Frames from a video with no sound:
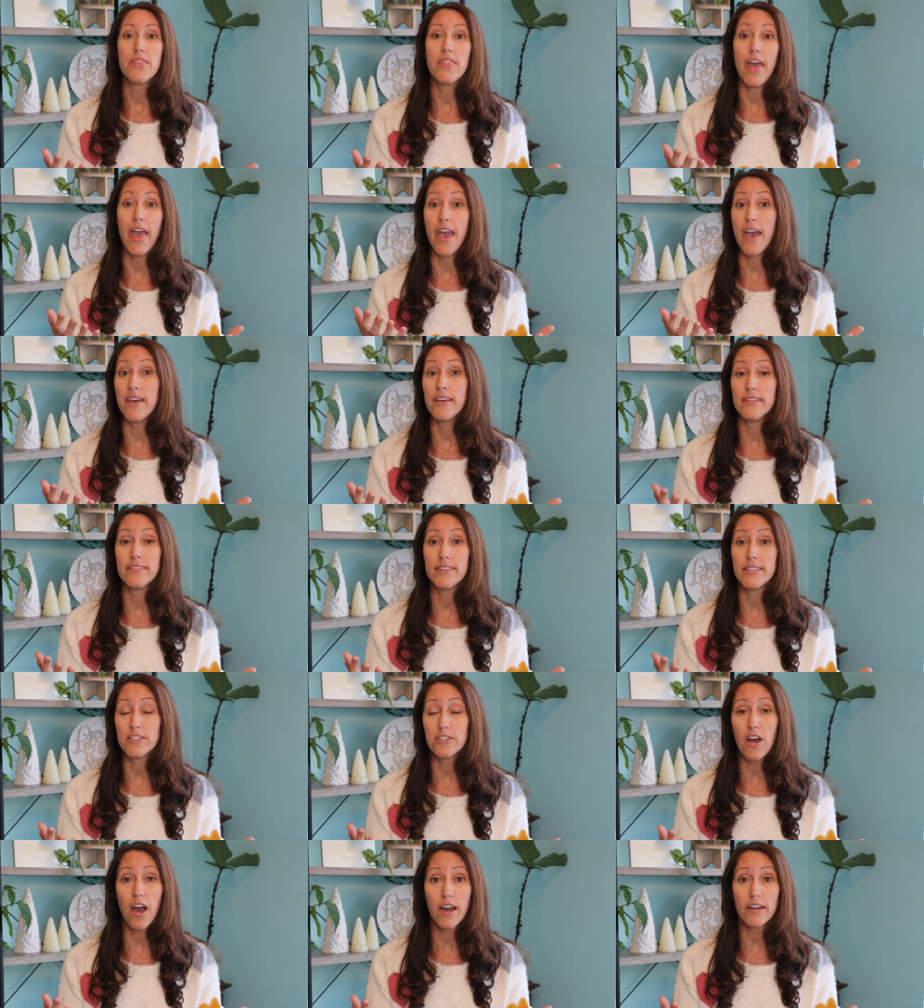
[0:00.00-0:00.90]
and
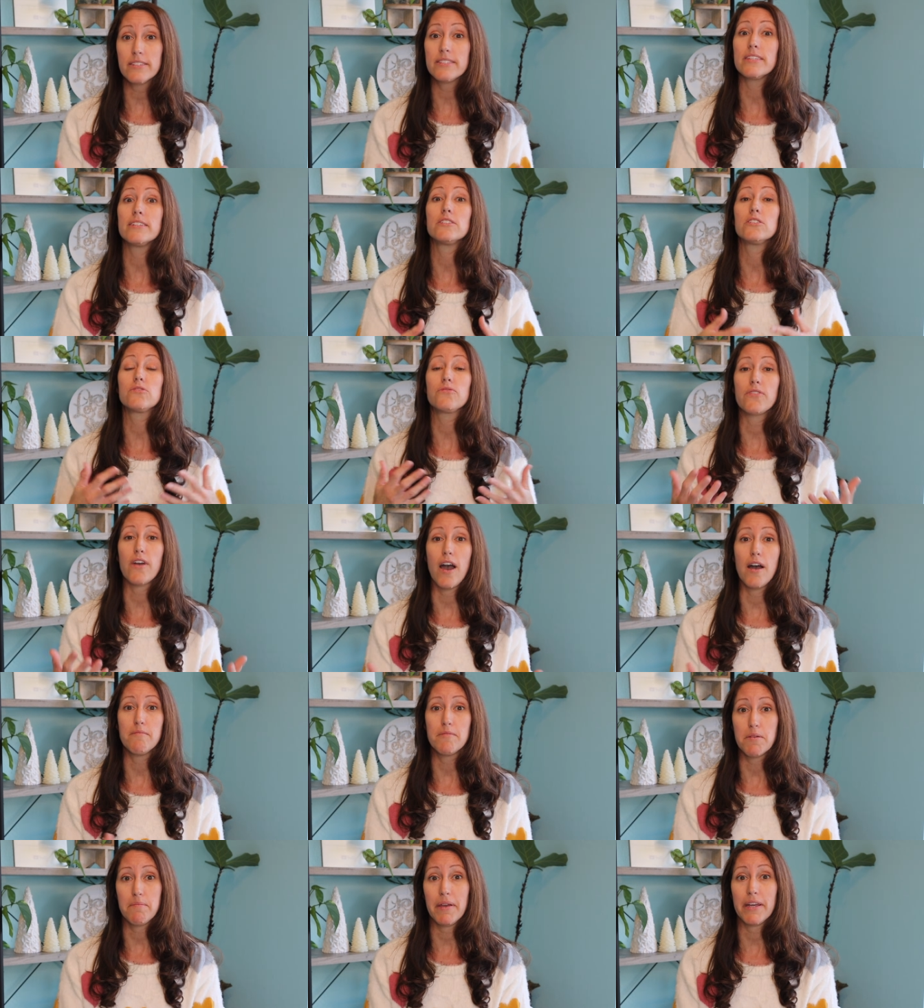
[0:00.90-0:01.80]
the toxins
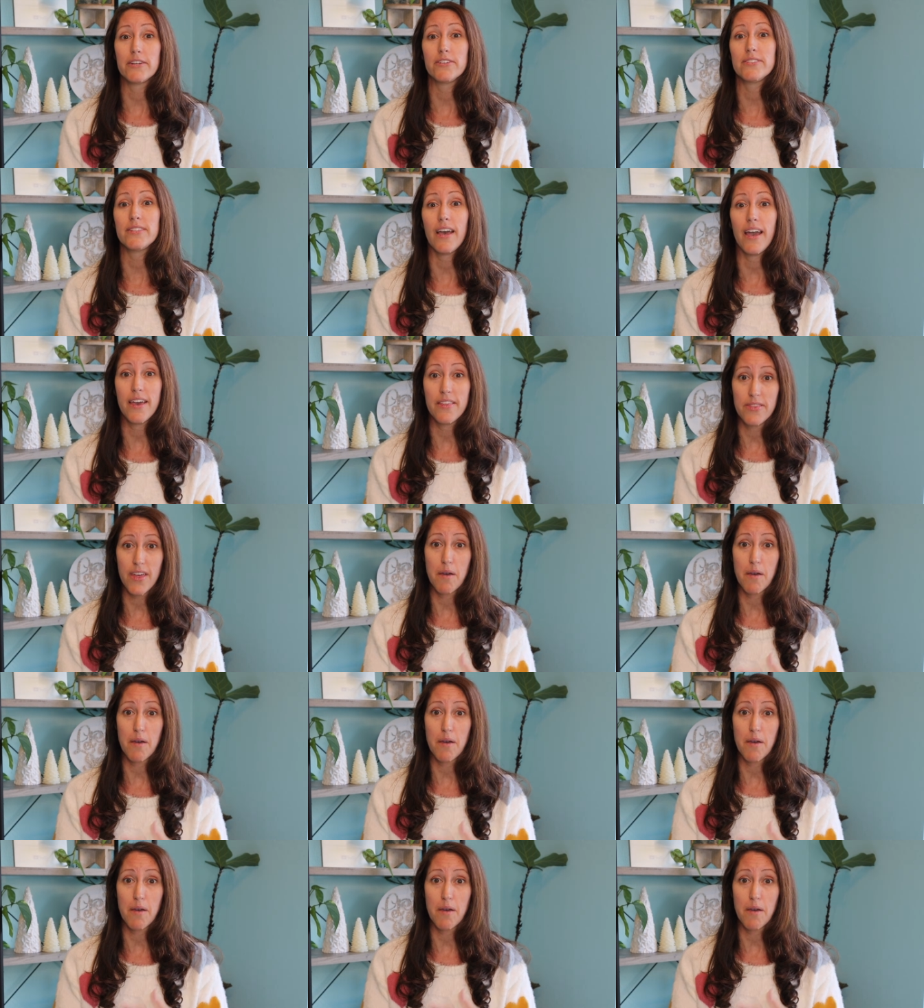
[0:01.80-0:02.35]
from the parasite